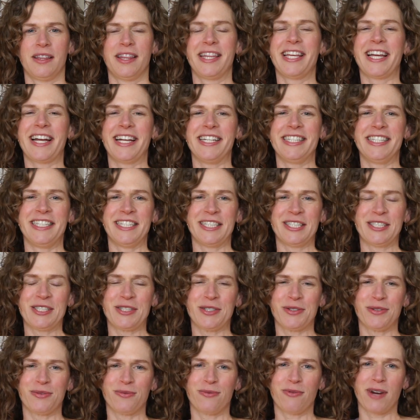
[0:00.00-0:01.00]
The idea
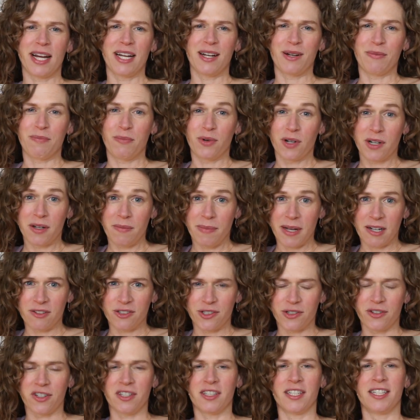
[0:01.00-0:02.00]
to write a book
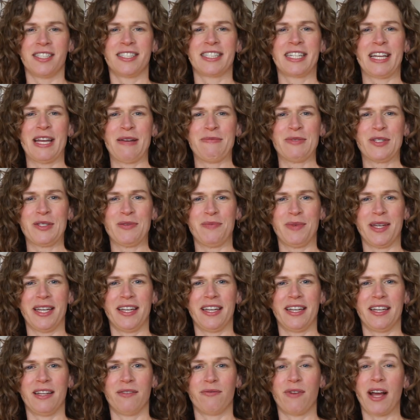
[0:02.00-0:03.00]
about toilets came to
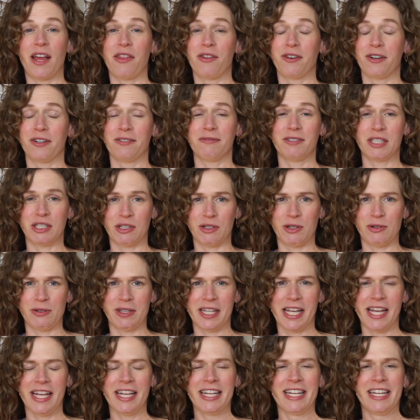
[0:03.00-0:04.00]
me rather
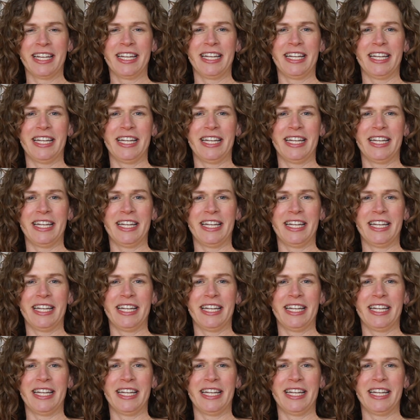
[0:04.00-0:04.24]
slowly.